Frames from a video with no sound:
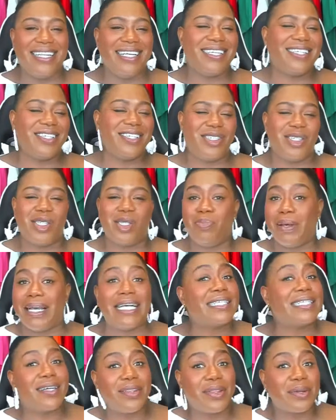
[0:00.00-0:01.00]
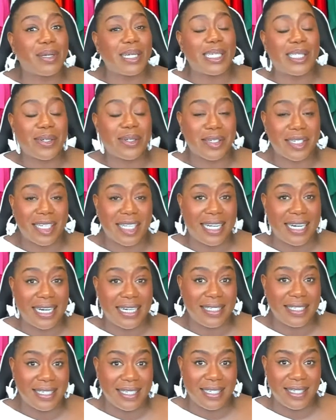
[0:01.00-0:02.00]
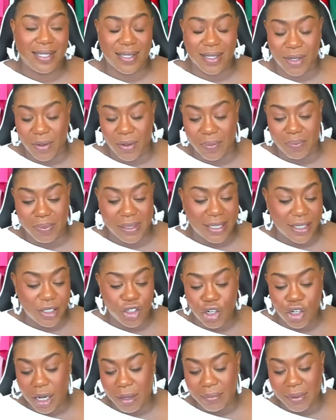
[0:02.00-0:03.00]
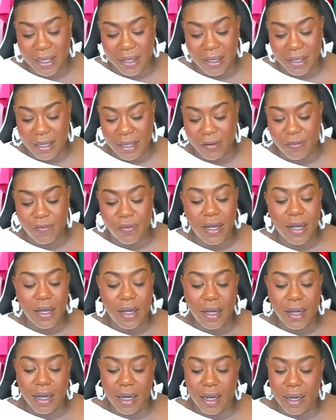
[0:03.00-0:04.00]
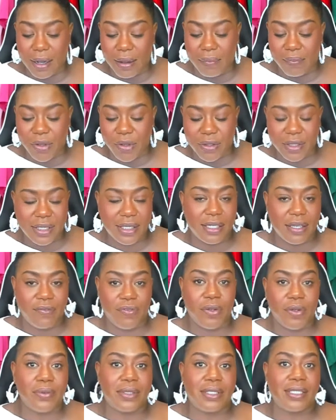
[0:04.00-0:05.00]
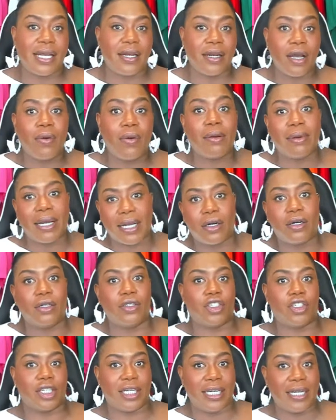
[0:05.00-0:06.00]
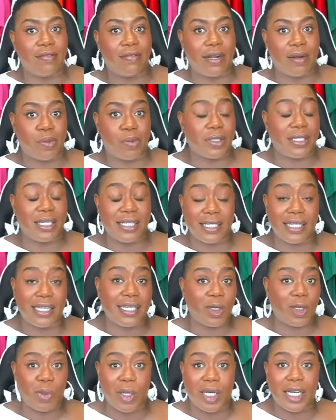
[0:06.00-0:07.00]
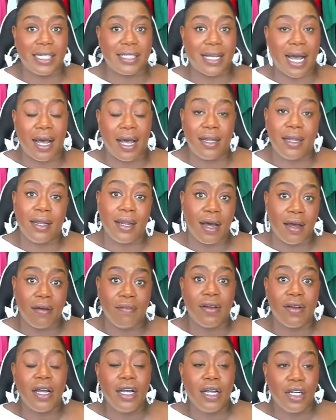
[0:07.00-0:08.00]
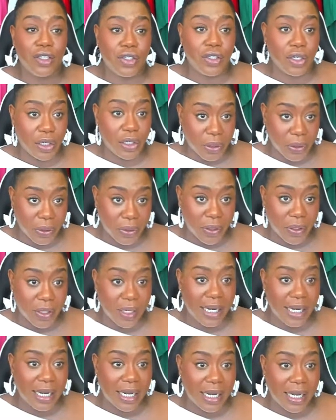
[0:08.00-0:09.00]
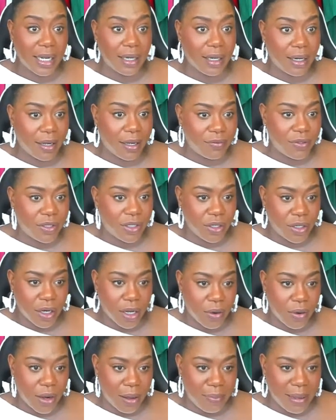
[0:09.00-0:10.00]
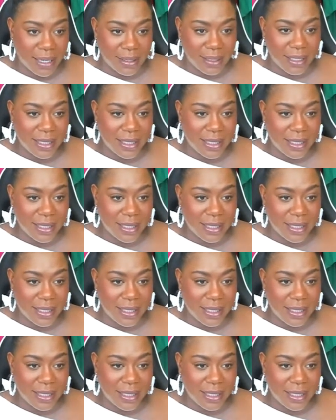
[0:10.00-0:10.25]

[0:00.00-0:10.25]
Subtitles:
this is just based on the research that I did. So please chime in if you say no, in my culture it represents this, because I love to learn and I love to know about